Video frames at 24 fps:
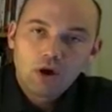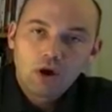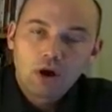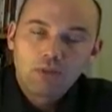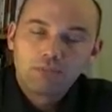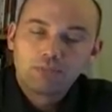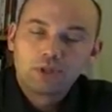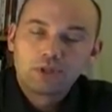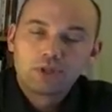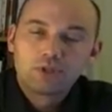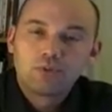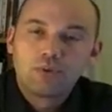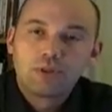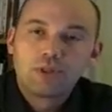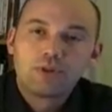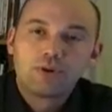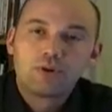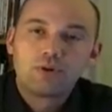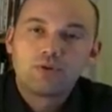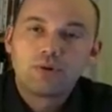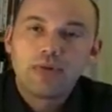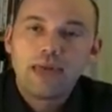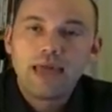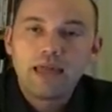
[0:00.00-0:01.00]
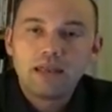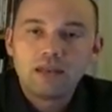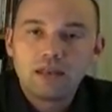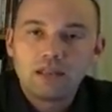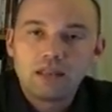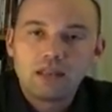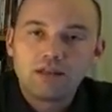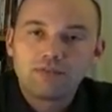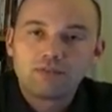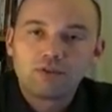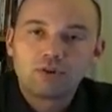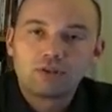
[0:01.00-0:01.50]
R plus 1 through N,
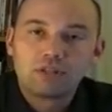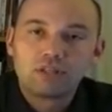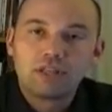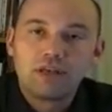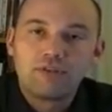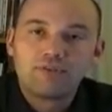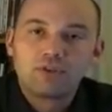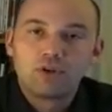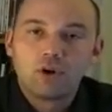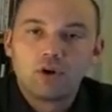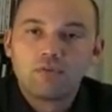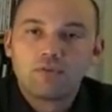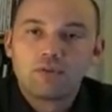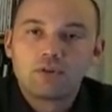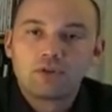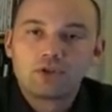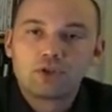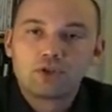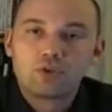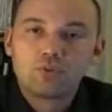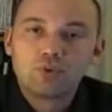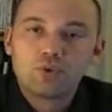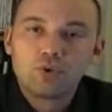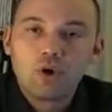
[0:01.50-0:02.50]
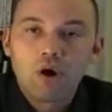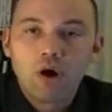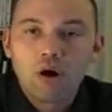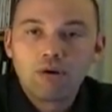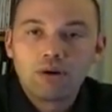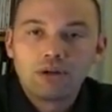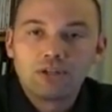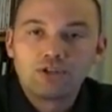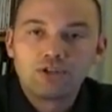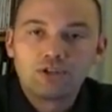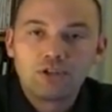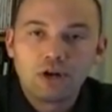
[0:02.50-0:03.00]
and then of course left over is the root
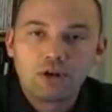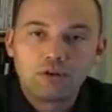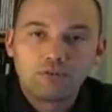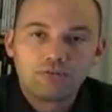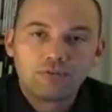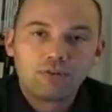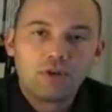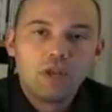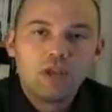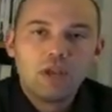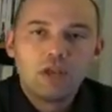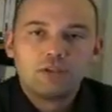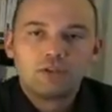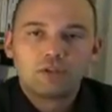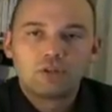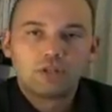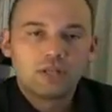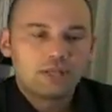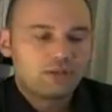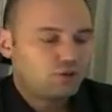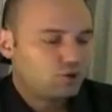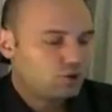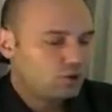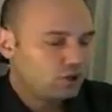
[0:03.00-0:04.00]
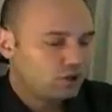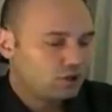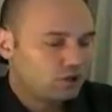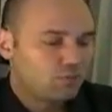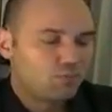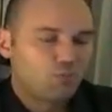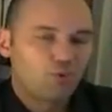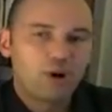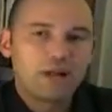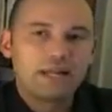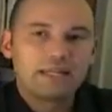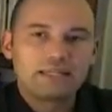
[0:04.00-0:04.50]
R itself. So let's
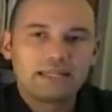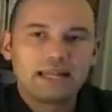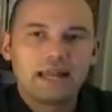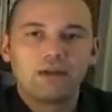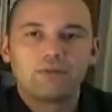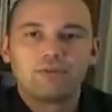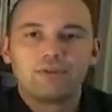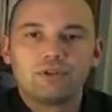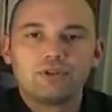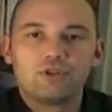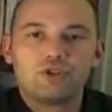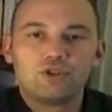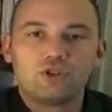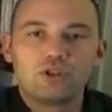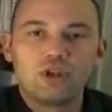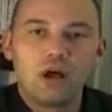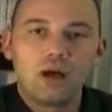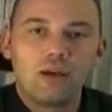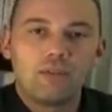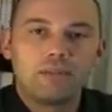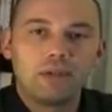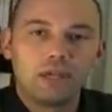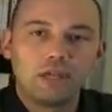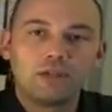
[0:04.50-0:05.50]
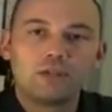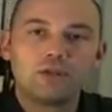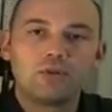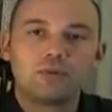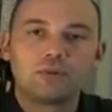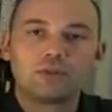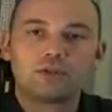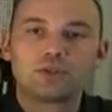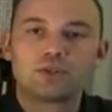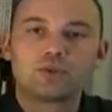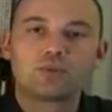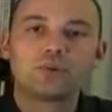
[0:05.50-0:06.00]
just break down this sum
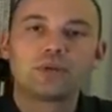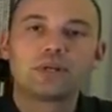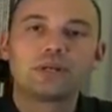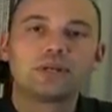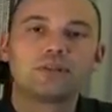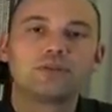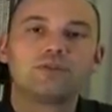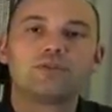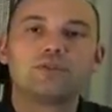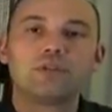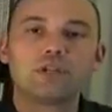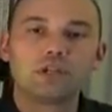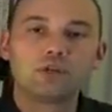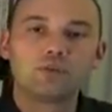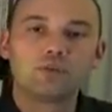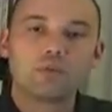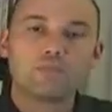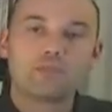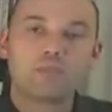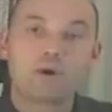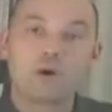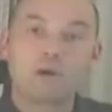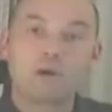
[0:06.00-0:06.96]
into its three constituent